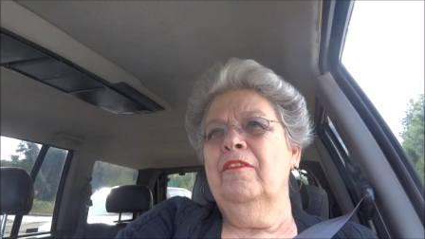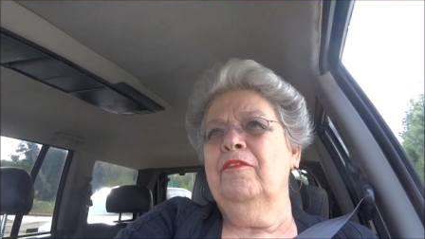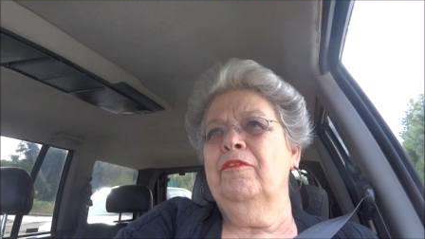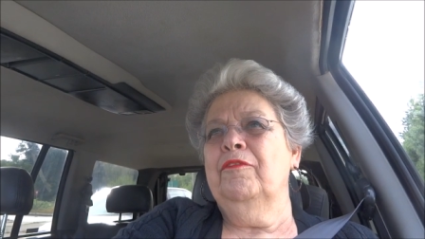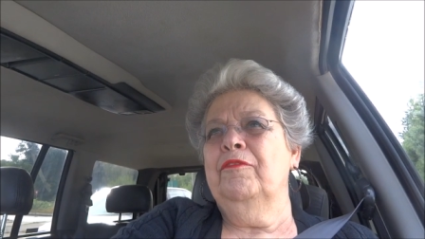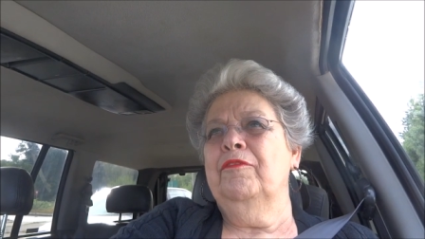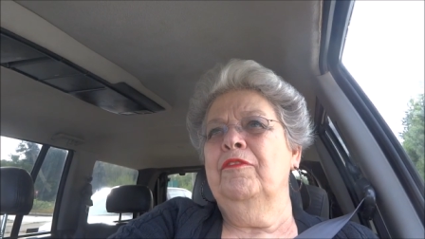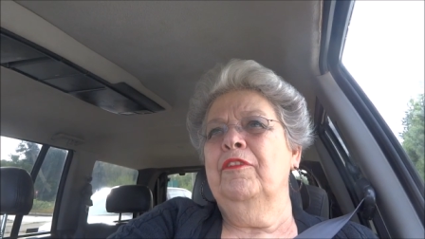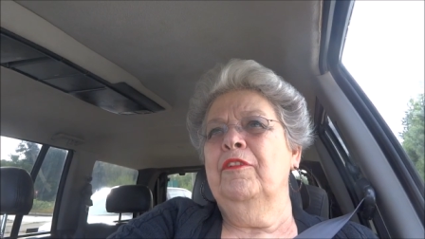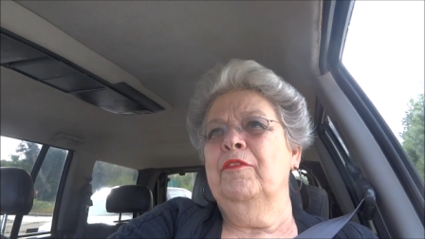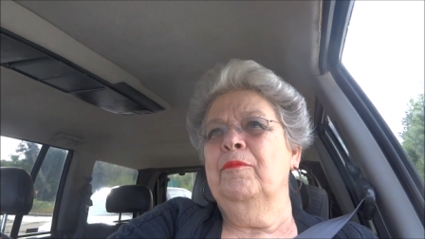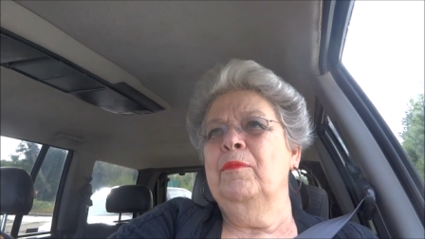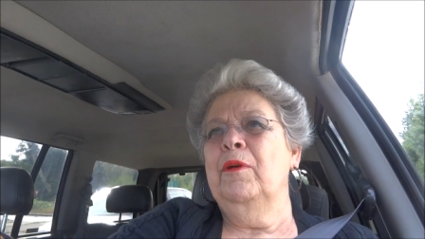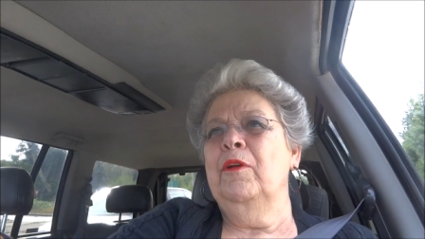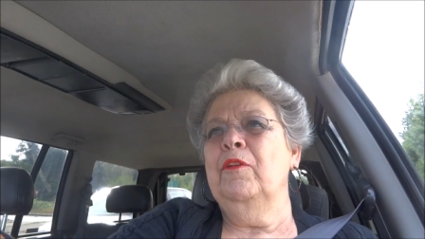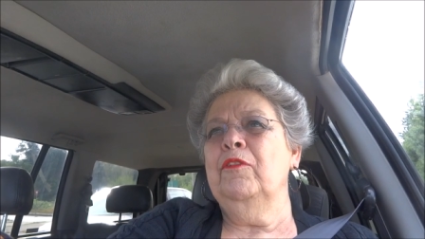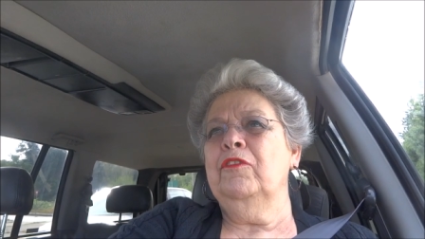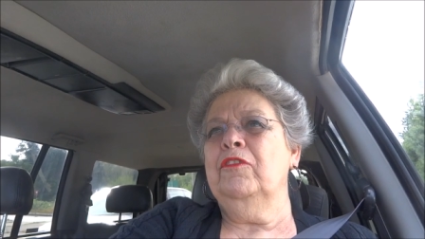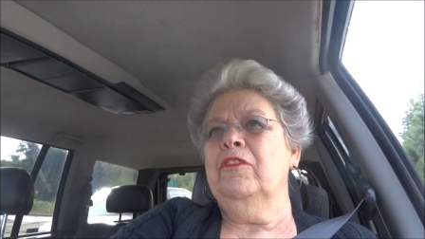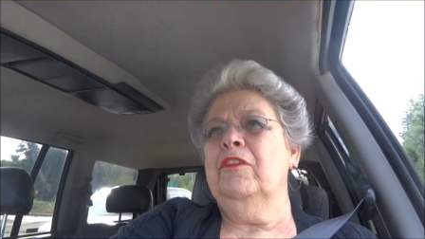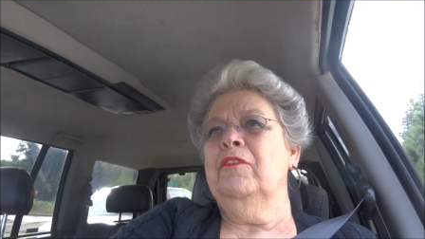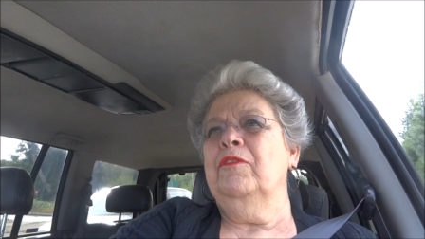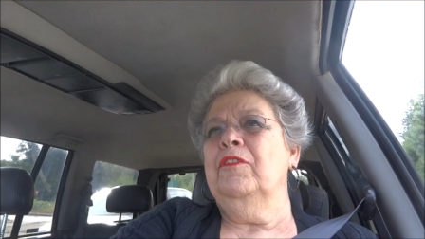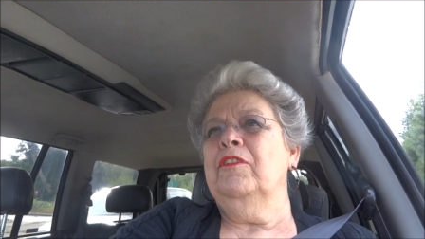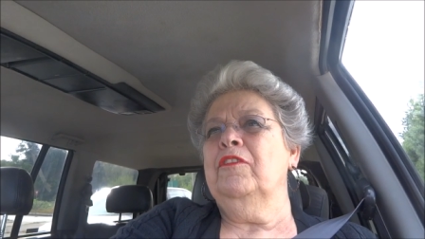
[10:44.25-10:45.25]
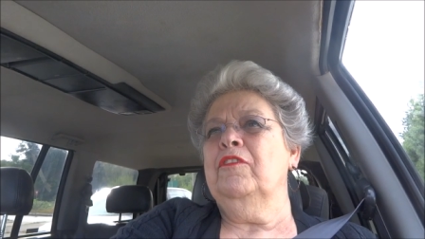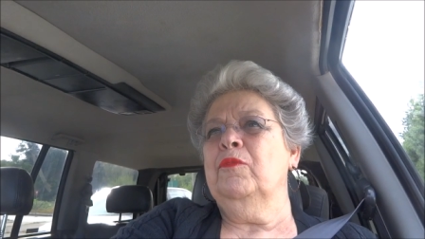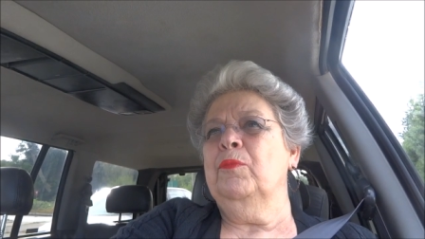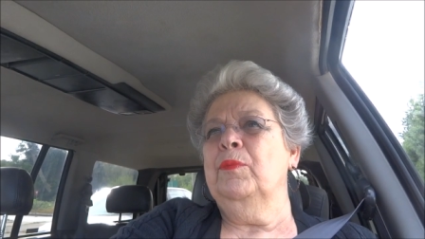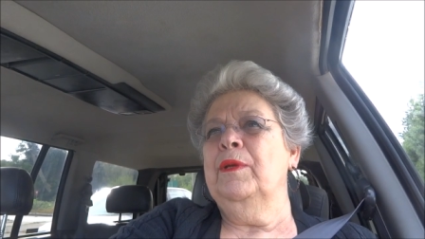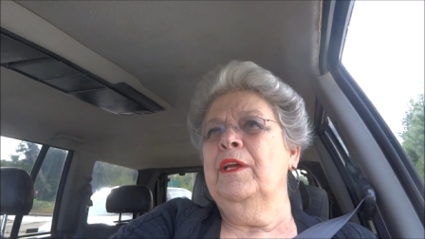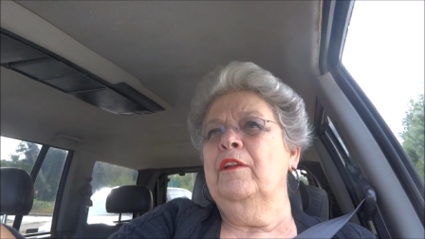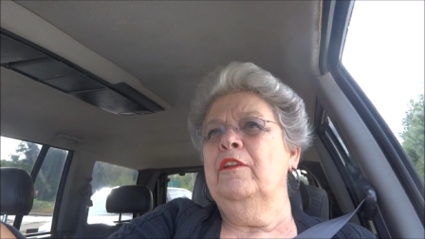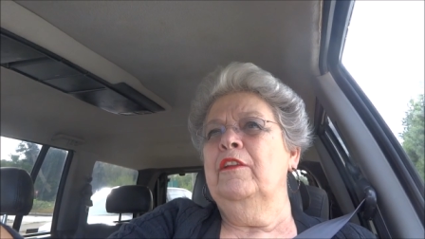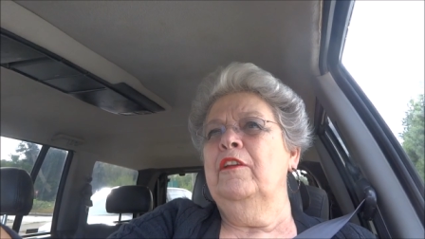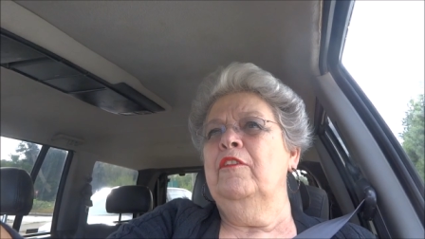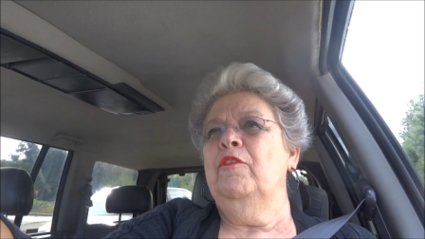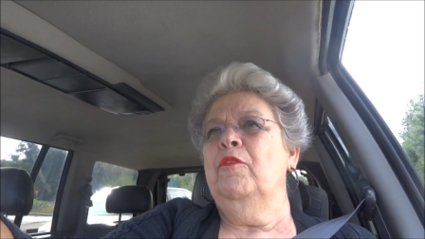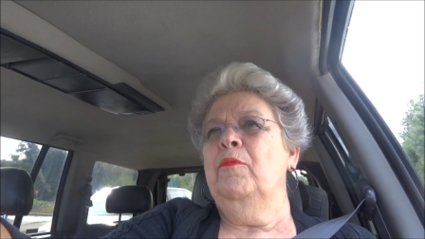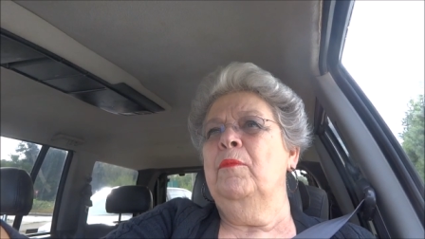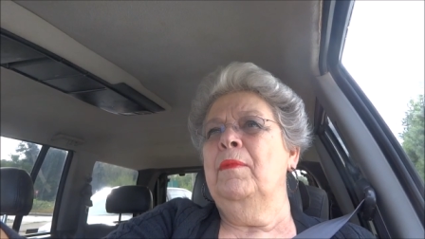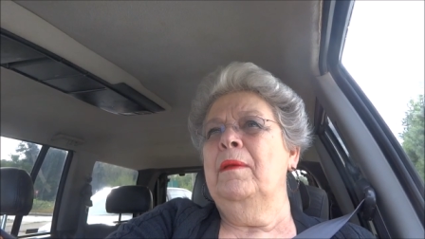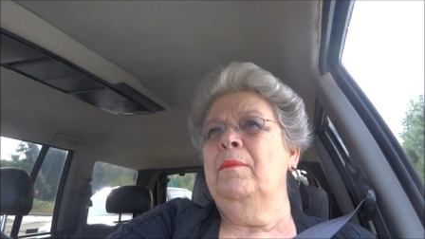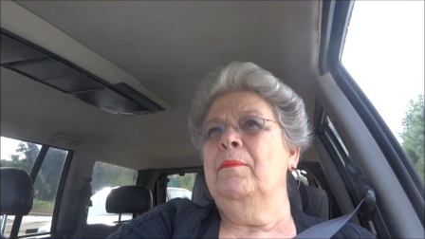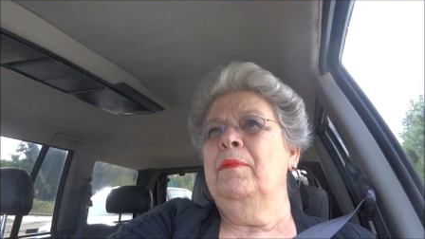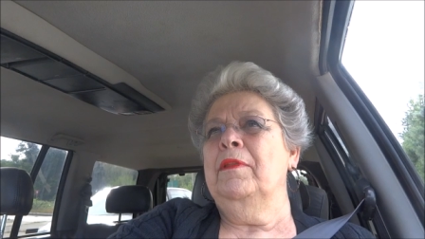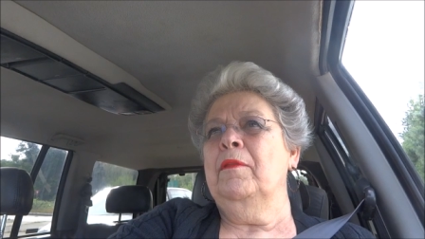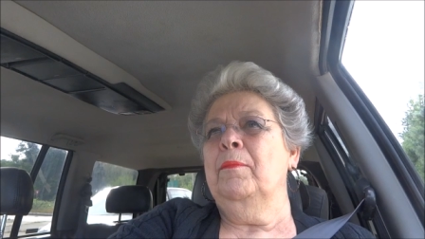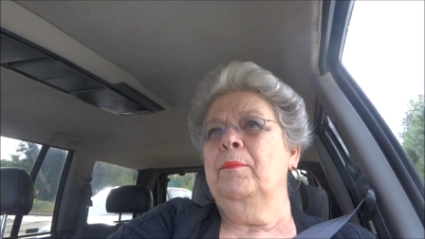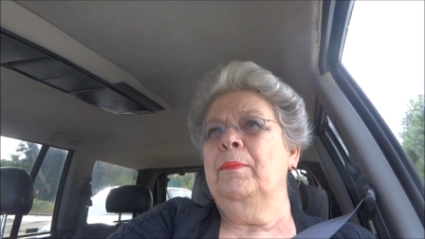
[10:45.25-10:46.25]
for most of us we only
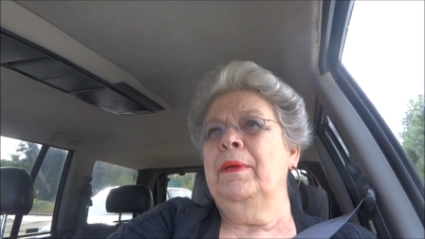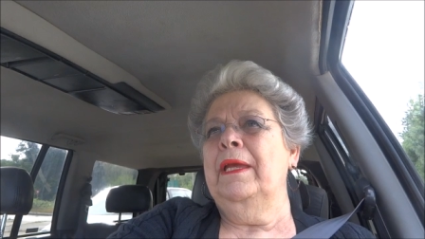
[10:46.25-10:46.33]
remember the